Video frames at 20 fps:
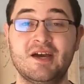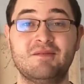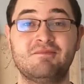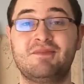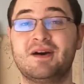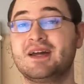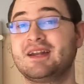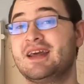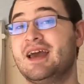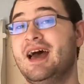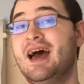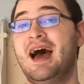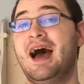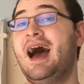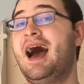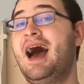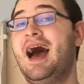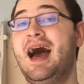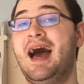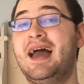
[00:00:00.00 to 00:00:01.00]
but
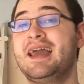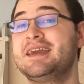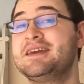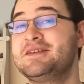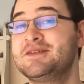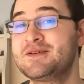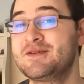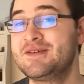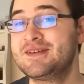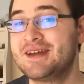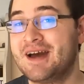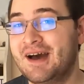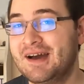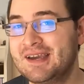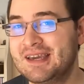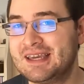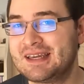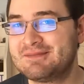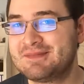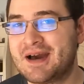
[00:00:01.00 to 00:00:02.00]
I enjoy
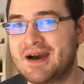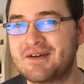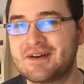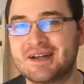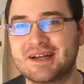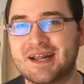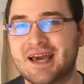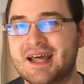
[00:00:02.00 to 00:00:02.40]
talking about it,